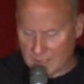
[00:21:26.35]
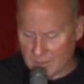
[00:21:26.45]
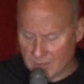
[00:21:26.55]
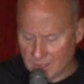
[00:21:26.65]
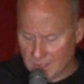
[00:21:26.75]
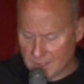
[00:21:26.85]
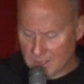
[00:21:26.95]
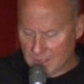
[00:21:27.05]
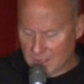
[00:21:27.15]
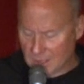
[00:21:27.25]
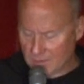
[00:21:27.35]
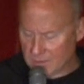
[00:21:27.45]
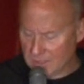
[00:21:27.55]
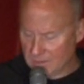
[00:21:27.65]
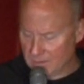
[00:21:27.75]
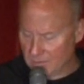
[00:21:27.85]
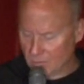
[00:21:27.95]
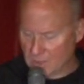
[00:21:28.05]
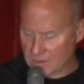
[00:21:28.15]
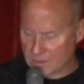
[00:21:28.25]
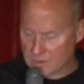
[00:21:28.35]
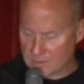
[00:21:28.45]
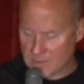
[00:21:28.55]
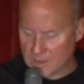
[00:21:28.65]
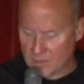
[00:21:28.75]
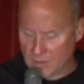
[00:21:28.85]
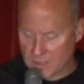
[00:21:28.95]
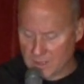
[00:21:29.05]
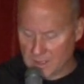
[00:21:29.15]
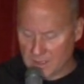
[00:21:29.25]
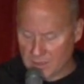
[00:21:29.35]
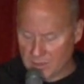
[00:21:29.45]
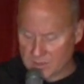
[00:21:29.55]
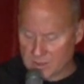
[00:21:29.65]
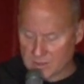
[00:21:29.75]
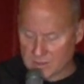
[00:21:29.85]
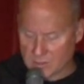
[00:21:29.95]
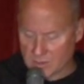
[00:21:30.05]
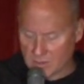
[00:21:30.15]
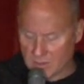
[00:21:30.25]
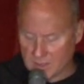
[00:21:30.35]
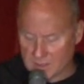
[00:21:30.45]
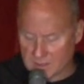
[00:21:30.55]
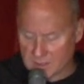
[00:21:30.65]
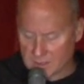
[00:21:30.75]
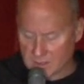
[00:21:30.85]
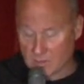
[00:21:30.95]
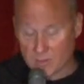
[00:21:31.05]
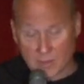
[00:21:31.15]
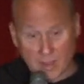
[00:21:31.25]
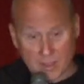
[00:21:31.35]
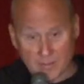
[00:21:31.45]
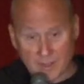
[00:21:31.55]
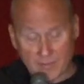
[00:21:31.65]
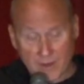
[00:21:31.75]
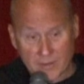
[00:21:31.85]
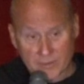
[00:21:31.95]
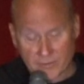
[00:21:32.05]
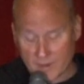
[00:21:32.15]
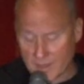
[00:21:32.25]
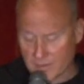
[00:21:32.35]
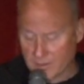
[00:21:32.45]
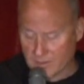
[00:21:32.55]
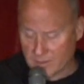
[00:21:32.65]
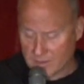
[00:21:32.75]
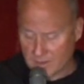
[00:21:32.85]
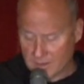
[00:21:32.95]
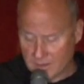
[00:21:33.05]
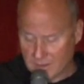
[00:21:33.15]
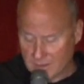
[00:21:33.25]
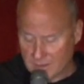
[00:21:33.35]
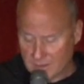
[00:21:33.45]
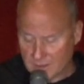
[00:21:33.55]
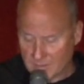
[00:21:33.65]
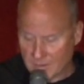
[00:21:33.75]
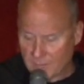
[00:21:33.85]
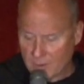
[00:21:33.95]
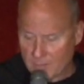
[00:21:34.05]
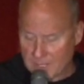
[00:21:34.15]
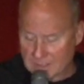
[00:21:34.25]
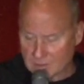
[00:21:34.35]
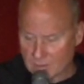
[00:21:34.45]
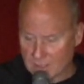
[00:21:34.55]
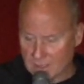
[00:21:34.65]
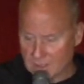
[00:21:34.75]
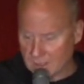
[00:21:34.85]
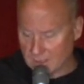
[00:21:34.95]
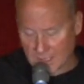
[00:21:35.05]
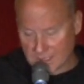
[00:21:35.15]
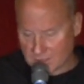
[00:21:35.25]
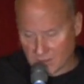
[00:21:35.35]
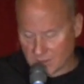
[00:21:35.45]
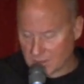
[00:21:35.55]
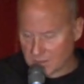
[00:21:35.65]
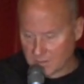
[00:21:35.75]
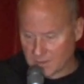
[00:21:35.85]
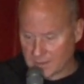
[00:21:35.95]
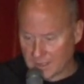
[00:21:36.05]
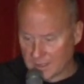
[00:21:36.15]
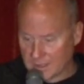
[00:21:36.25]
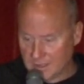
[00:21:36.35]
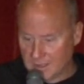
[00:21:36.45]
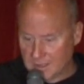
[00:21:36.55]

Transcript: now. Uh, we did Wild Goose, Metanoia, and the new series that we're doing is, is we're calling it My Father's Father. My father passed away uh, last year. I talked about that, and